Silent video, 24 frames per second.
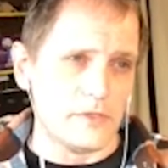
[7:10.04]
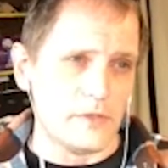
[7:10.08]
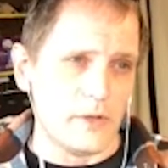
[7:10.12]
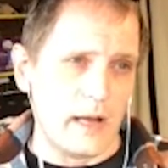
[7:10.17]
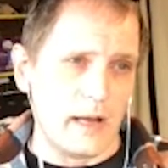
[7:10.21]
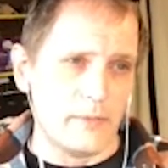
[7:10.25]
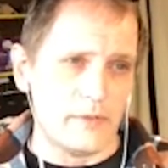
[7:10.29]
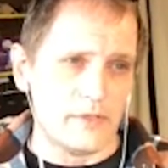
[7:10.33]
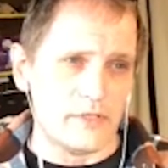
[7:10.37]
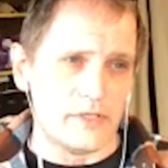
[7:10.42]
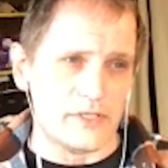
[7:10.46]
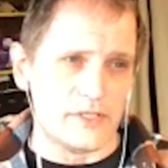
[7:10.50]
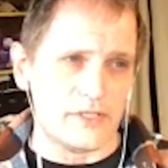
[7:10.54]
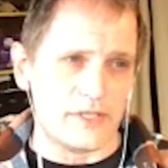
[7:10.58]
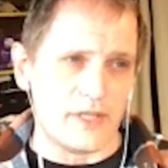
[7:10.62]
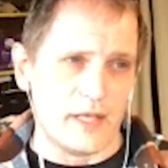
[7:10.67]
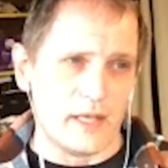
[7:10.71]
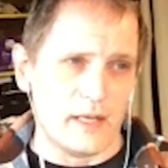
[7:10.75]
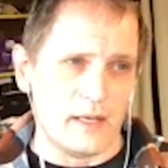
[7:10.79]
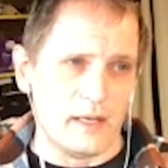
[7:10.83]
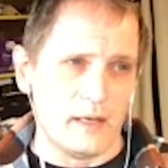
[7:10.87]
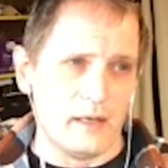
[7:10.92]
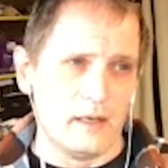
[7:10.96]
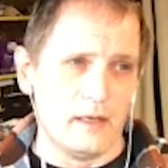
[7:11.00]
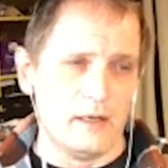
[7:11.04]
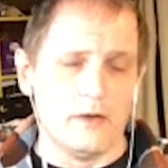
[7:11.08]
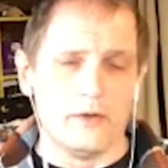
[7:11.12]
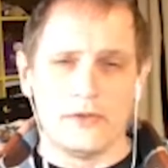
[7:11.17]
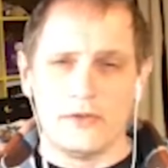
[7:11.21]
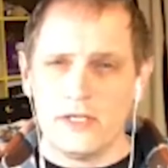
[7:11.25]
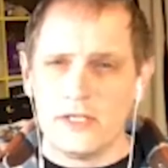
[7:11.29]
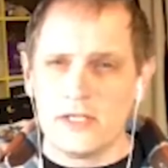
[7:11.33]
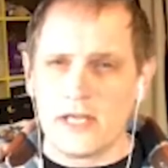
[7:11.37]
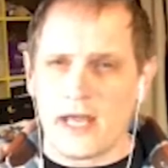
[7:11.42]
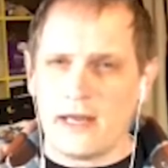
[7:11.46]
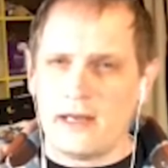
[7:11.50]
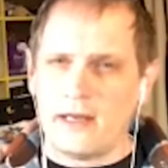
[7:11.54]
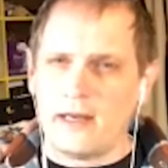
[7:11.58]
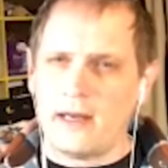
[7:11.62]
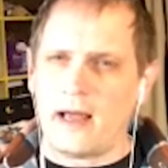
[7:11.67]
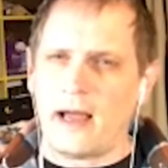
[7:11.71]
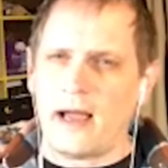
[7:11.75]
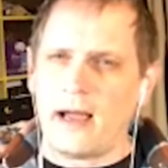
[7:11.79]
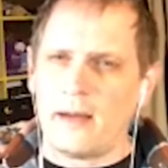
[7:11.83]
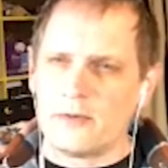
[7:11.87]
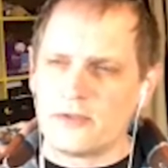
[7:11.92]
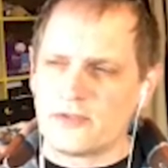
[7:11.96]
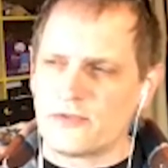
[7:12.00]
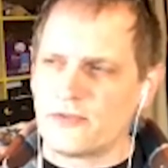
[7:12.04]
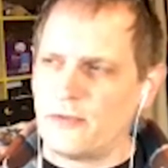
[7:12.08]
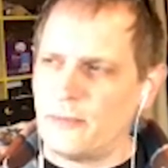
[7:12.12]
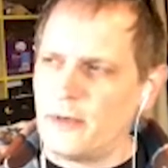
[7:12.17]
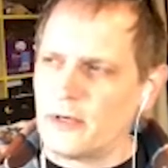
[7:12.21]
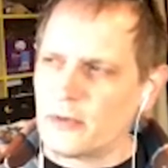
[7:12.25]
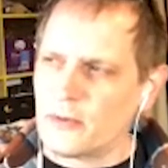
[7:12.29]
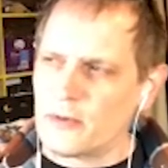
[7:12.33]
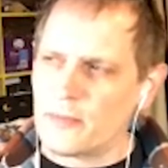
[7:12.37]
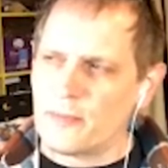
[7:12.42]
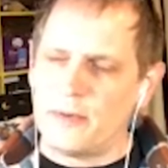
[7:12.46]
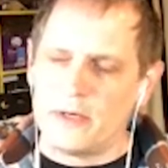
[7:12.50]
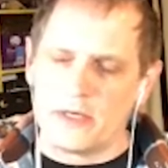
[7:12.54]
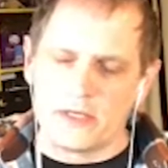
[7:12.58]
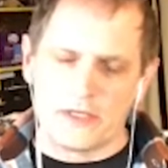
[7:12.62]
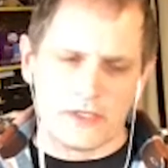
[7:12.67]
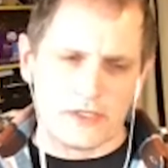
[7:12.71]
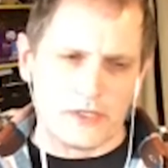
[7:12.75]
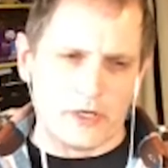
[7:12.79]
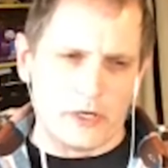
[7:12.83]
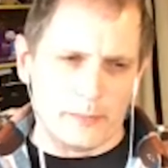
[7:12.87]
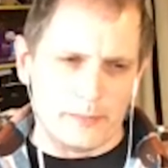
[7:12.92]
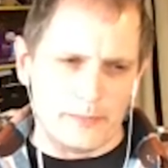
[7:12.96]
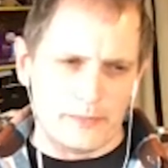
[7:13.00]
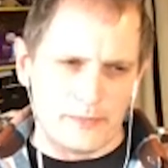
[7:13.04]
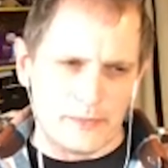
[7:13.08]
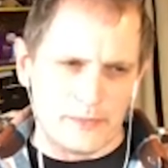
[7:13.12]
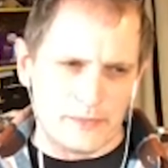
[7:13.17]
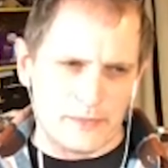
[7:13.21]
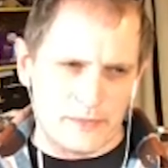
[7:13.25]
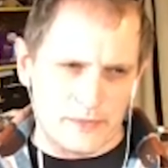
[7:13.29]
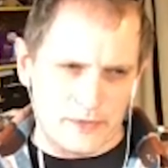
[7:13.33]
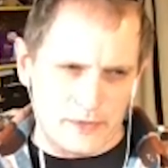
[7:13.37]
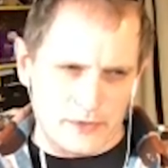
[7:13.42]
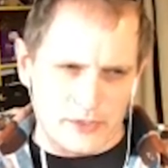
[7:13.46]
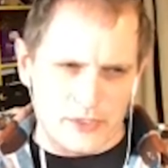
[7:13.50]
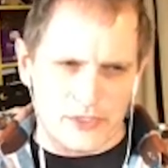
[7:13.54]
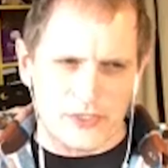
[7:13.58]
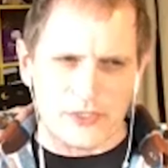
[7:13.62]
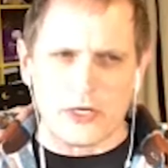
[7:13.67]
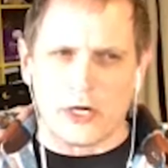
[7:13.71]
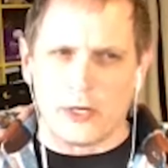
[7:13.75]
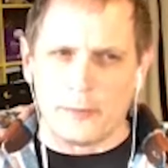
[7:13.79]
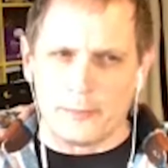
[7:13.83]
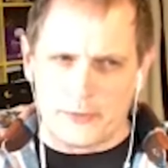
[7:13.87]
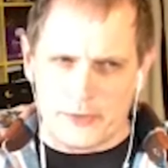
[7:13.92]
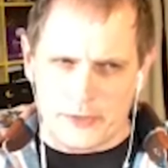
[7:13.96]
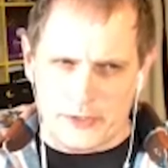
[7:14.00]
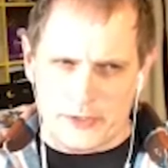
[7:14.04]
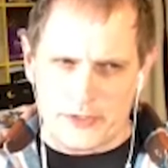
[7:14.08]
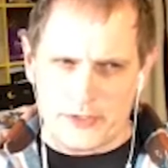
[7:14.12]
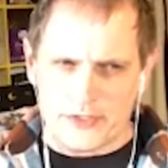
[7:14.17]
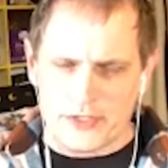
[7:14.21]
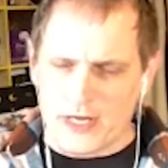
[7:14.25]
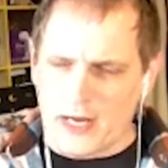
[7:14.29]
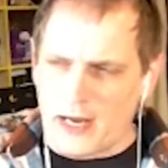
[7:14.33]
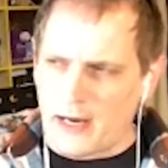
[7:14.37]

I was just thinking, you know, and I was familiar with book sculptors.